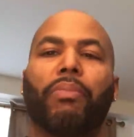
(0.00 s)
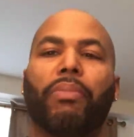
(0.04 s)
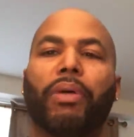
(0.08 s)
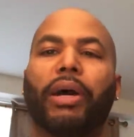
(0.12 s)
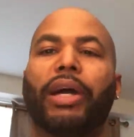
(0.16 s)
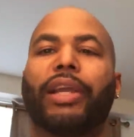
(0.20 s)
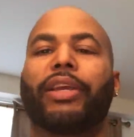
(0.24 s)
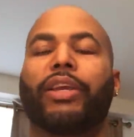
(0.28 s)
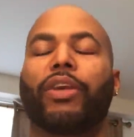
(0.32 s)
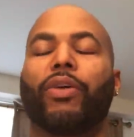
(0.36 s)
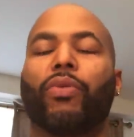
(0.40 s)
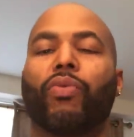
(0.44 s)

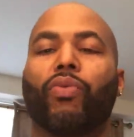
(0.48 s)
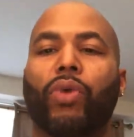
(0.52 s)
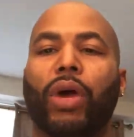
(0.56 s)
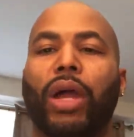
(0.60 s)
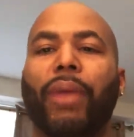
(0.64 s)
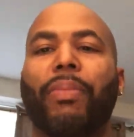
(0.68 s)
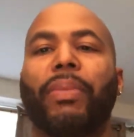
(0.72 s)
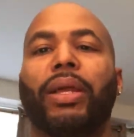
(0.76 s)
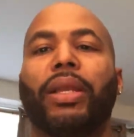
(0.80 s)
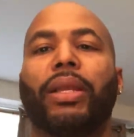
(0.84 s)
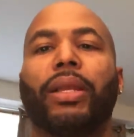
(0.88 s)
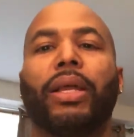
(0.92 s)
But the
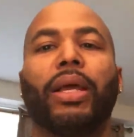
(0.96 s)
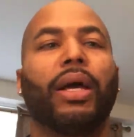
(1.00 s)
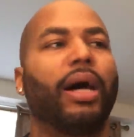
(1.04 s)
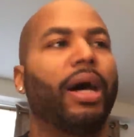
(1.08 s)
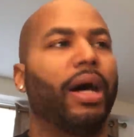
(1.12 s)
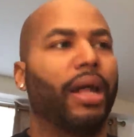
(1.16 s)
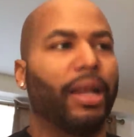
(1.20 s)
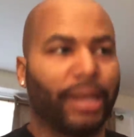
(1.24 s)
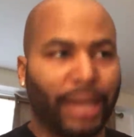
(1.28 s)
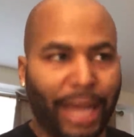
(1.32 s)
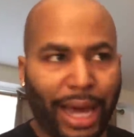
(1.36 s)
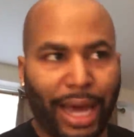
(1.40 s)
women,
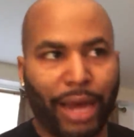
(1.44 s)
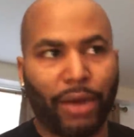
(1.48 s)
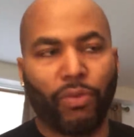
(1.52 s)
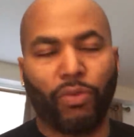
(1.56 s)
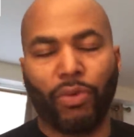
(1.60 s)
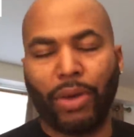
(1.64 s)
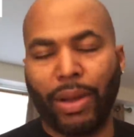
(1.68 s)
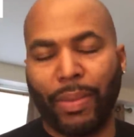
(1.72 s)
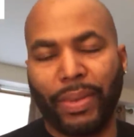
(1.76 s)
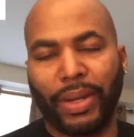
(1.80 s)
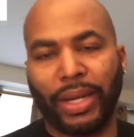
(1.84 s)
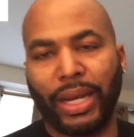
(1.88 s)
a lot of
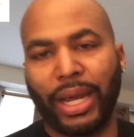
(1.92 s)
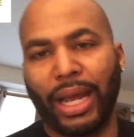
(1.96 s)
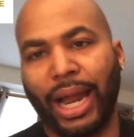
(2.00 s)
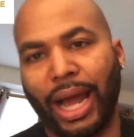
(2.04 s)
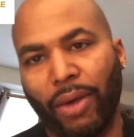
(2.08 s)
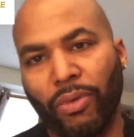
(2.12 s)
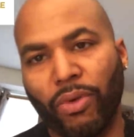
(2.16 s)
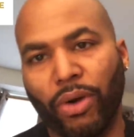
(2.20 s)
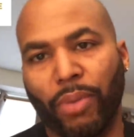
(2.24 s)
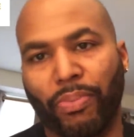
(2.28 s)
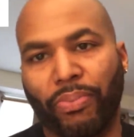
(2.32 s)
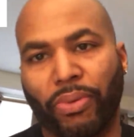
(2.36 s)
women that
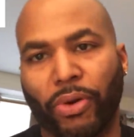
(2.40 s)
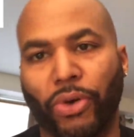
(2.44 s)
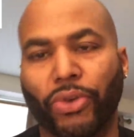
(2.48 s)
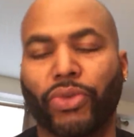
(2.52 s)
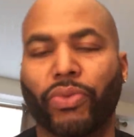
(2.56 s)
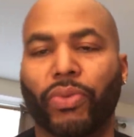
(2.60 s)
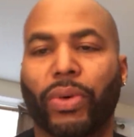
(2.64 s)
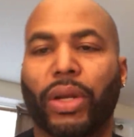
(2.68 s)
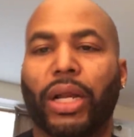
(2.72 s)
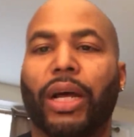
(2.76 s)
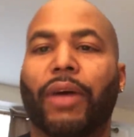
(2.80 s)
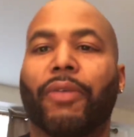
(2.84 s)
I would
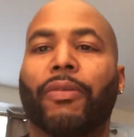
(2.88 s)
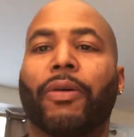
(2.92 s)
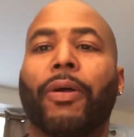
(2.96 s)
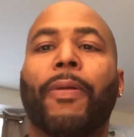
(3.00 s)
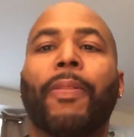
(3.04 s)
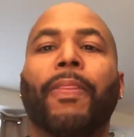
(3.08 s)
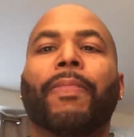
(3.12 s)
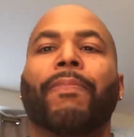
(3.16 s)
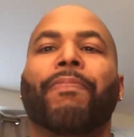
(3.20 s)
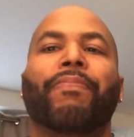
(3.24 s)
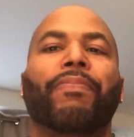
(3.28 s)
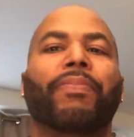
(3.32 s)
approach or whatever,
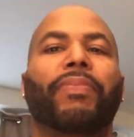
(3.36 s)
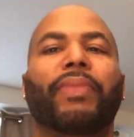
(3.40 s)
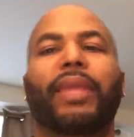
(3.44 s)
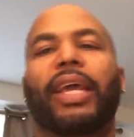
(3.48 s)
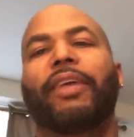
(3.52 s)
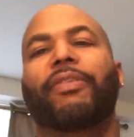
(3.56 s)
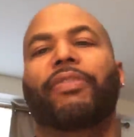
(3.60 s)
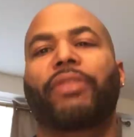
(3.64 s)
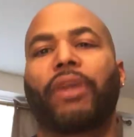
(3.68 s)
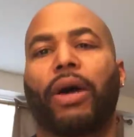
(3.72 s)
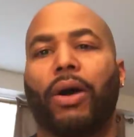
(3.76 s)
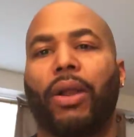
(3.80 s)

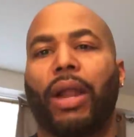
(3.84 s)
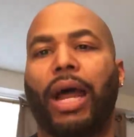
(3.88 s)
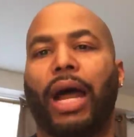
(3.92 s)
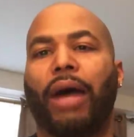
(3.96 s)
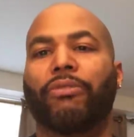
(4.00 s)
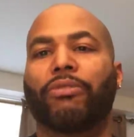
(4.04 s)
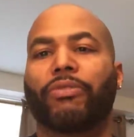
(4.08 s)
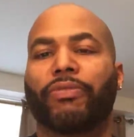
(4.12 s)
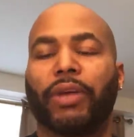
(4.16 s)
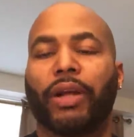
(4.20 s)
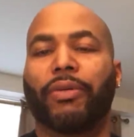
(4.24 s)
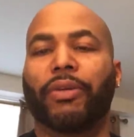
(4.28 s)
they thought I
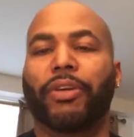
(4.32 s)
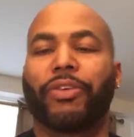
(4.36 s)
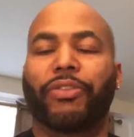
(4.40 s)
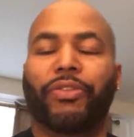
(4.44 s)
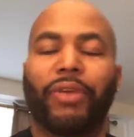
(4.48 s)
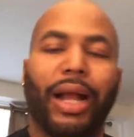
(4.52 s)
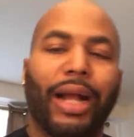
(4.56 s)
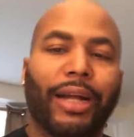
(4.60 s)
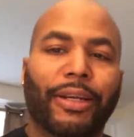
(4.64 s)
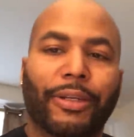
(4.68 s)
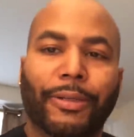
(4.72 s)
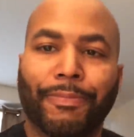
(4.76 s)
was very
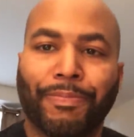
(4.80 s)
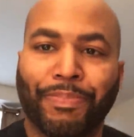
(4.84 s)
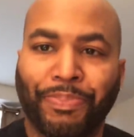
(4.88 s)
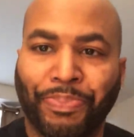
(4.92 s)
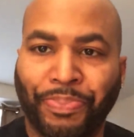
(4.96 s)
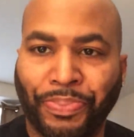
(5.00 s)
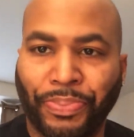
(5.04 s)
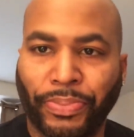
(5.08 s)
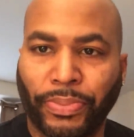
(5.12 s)
attractive.